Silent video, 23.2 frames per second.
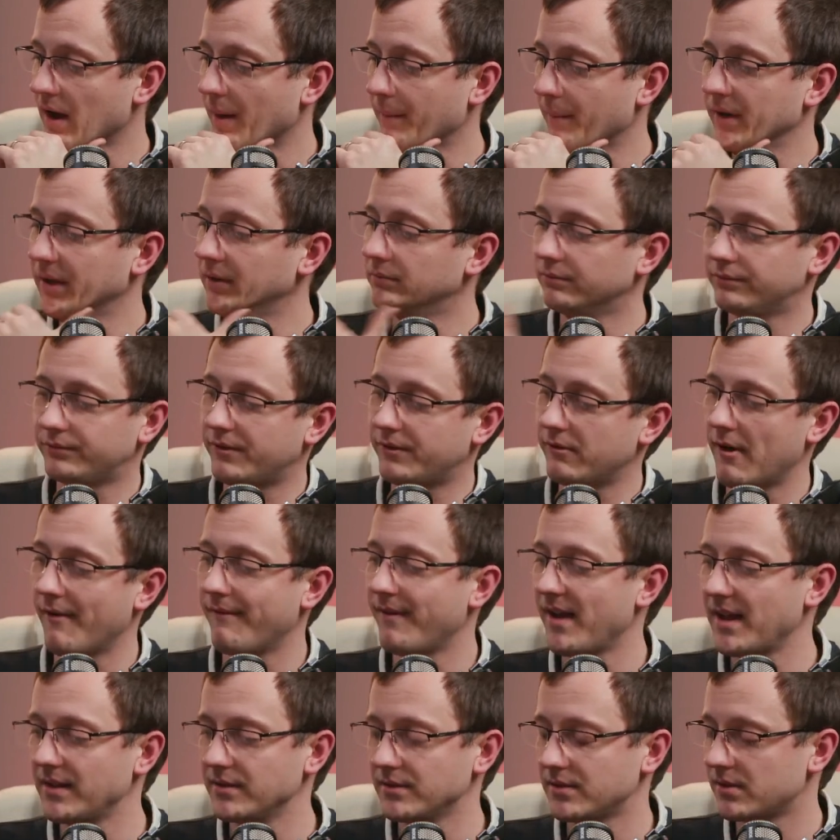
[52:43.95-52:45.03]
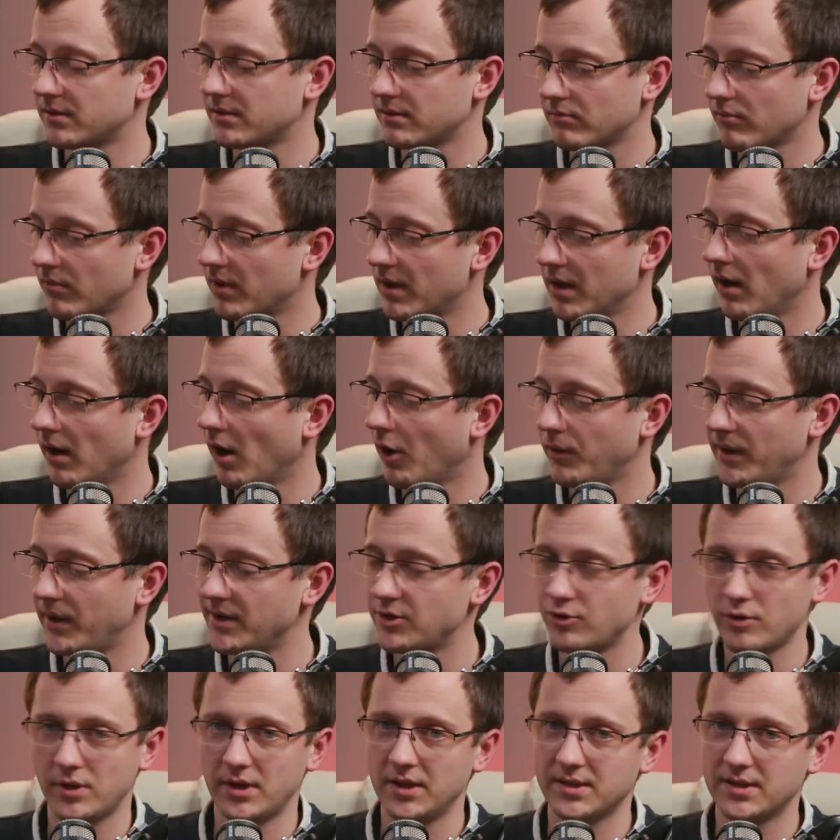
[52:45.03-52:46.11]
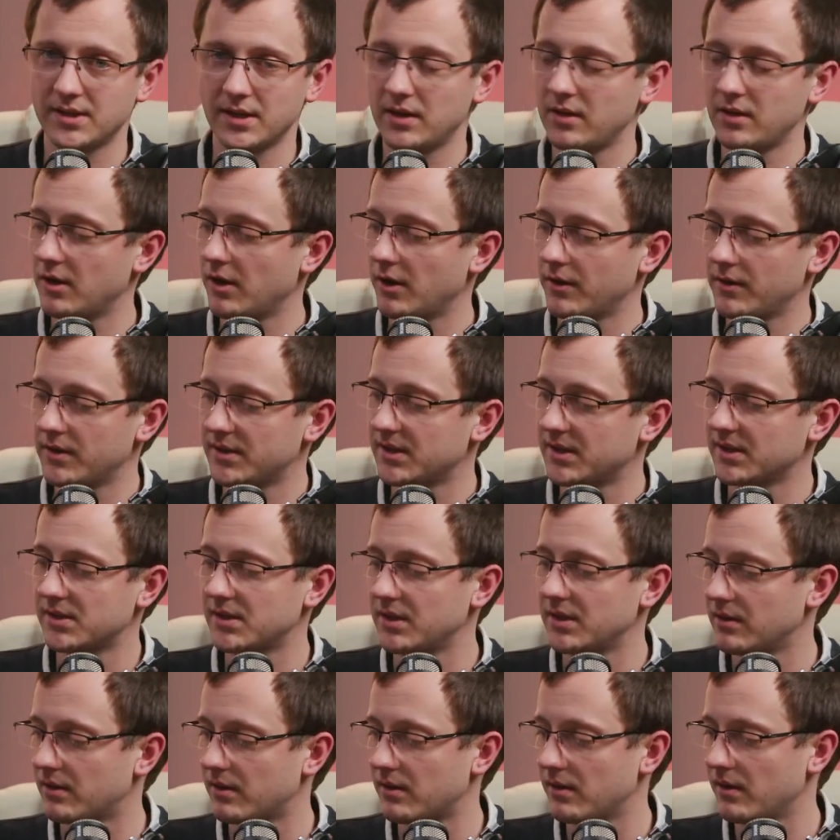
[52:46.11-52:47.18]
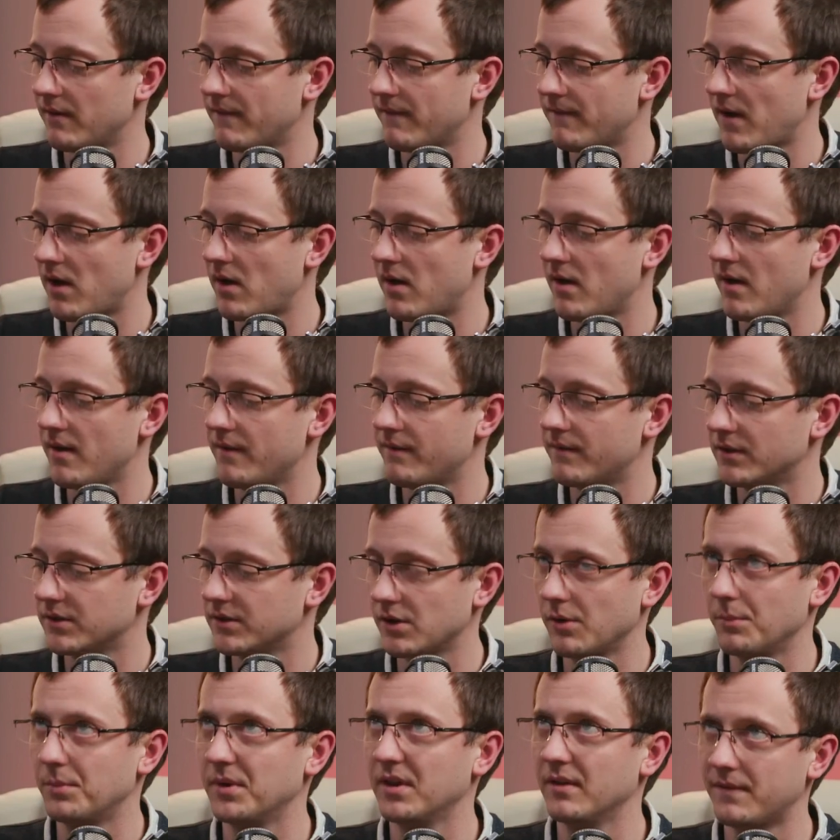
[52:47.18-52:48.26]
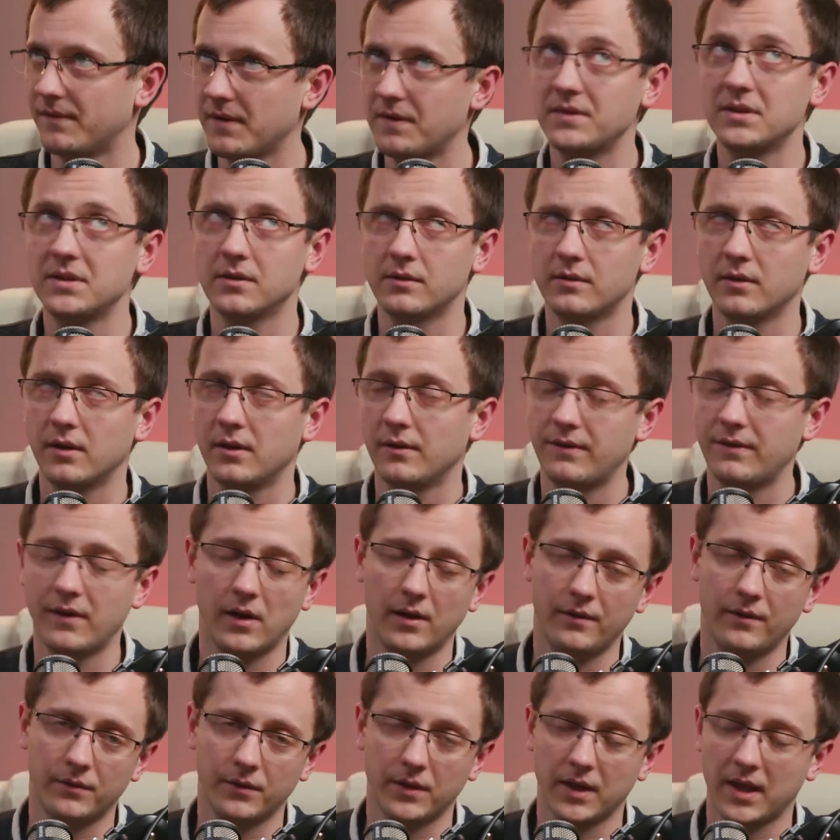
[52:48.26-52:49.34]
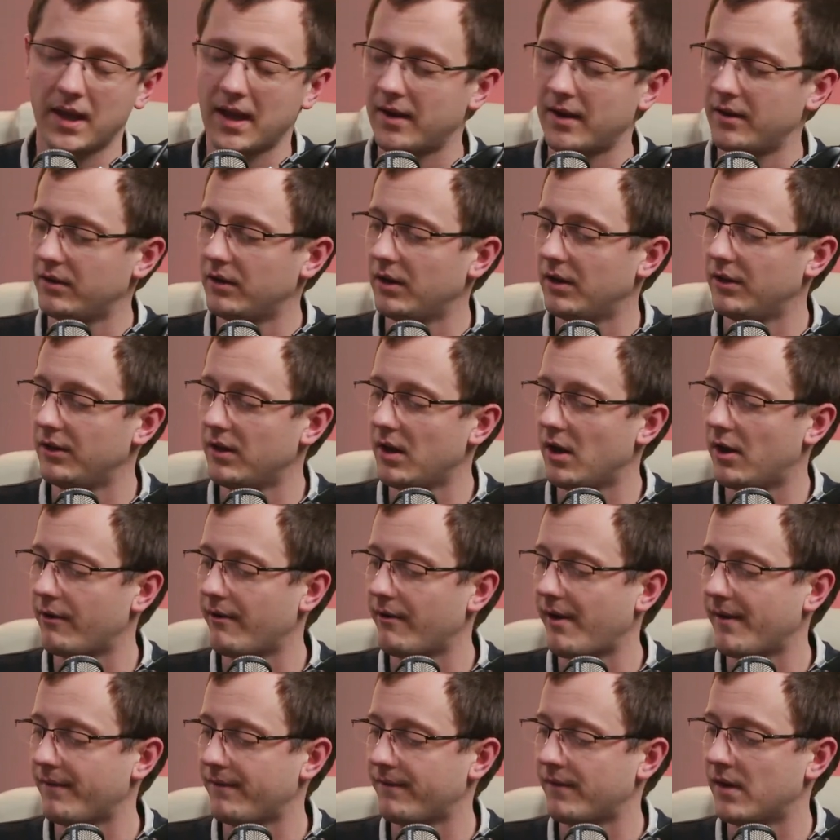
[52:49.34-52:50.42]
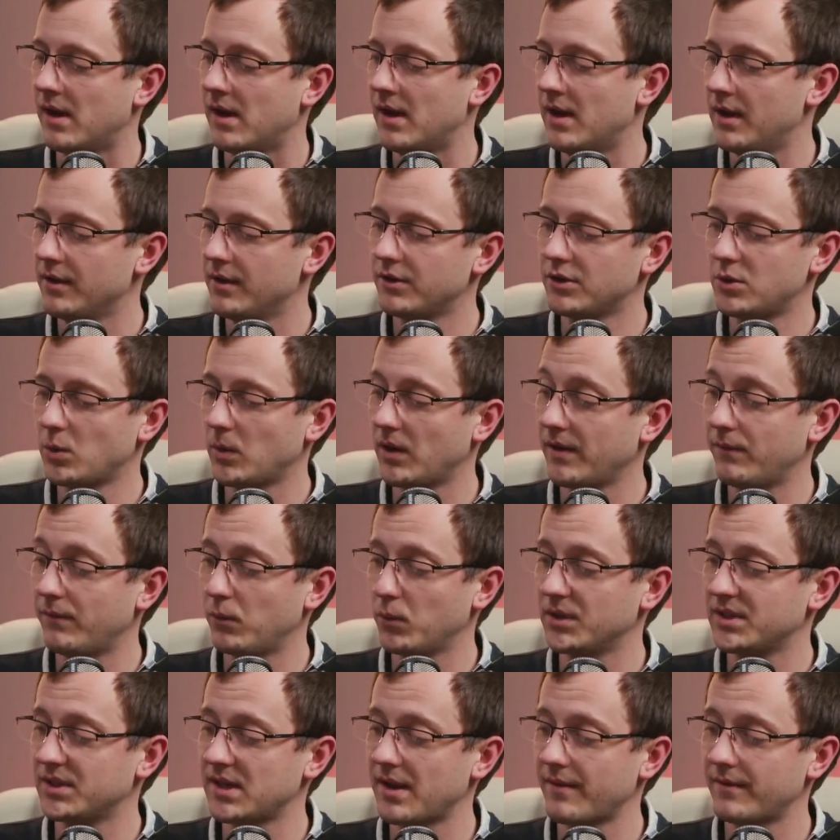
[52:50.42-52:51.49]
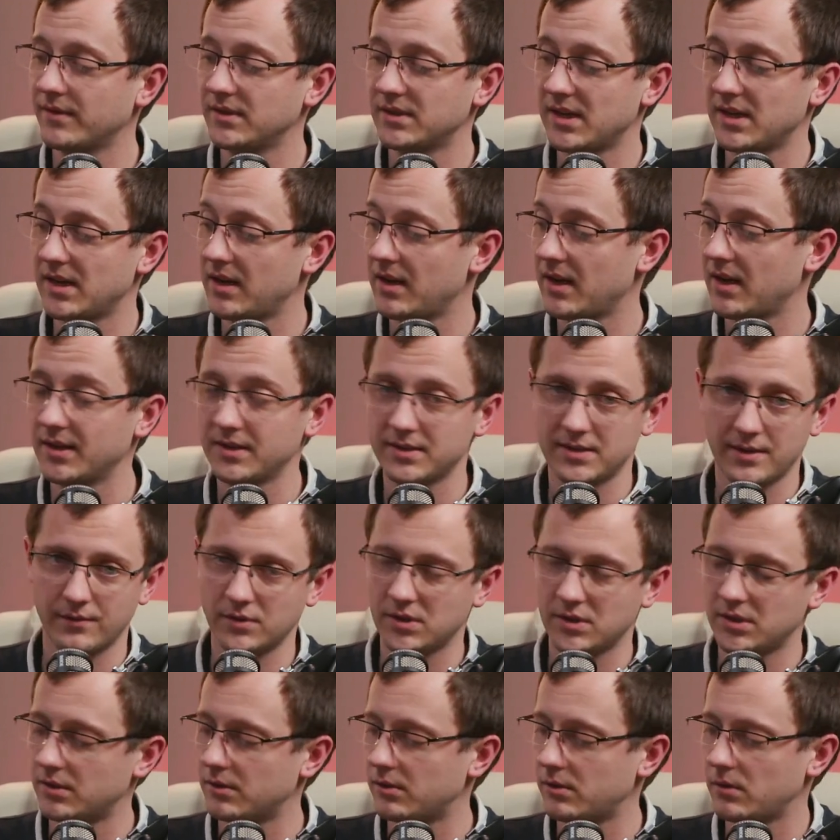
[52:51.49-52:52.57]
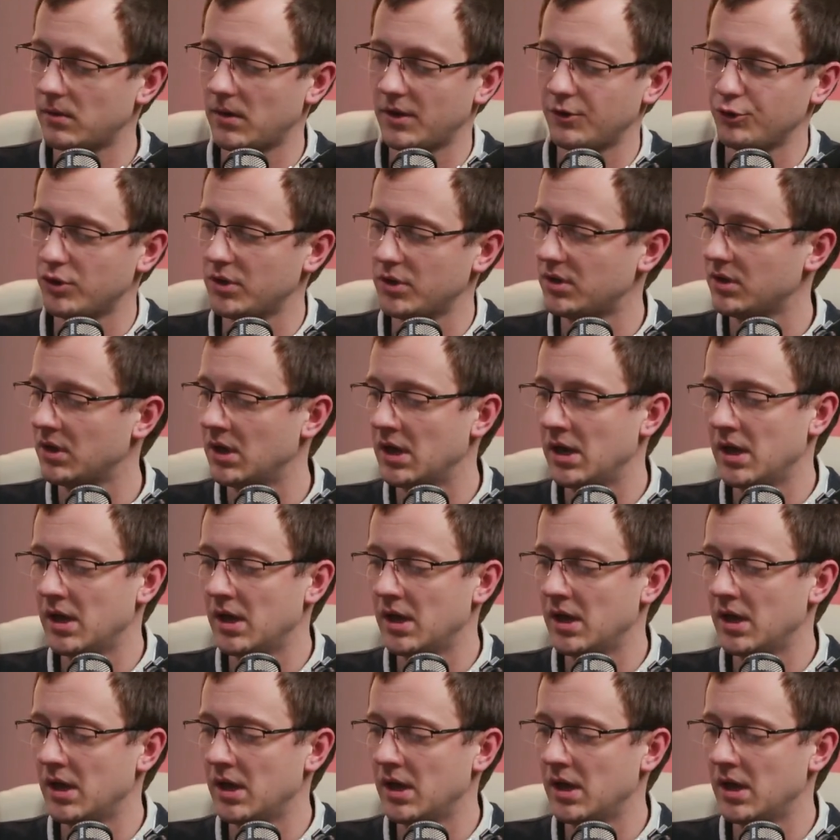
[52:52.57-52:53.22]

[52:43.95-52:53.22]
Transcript: I mean, for events, the Holy Trinity, you know, the 16-35, so it'd be the 15-35 on the Canon in the RF, the 24-70 and the 70-200.